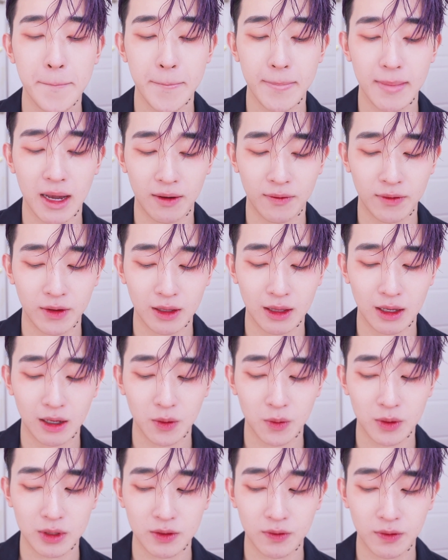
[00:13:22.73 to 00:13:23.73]
I feel like
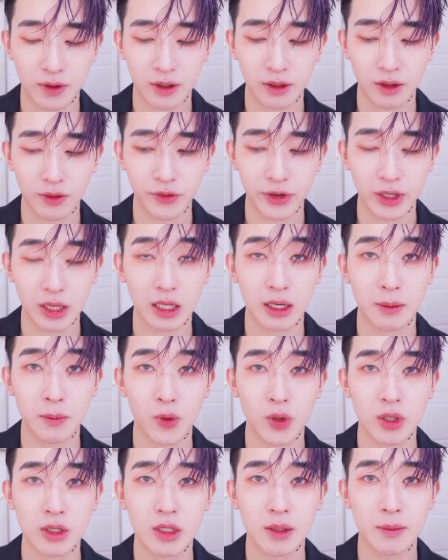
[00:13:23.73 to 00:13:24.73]
was really, really
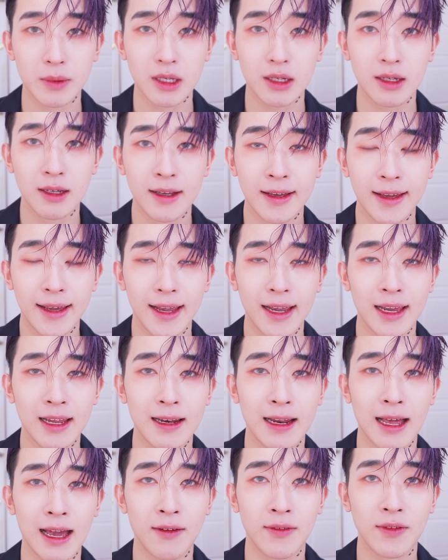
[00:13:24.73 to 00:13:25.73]
important to me,
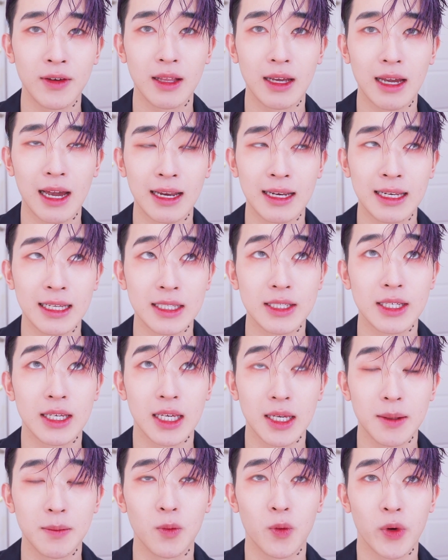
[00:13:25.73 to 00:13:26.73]
and I feel like I need to
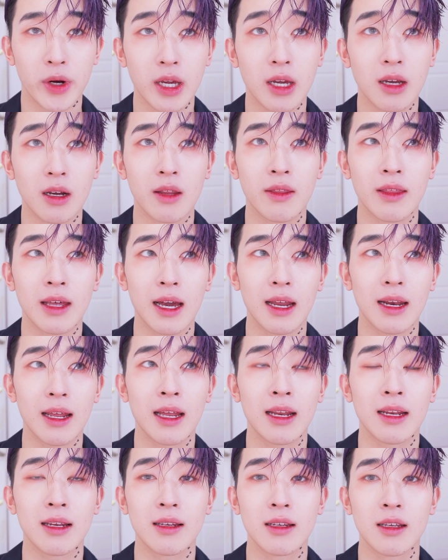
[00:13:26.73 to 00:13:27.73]
keep working on that
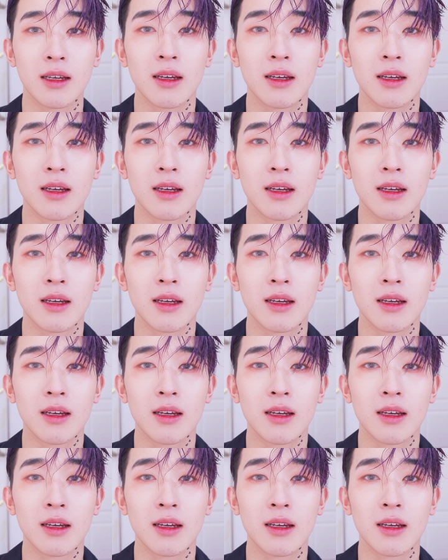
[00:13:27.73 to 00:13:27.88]
and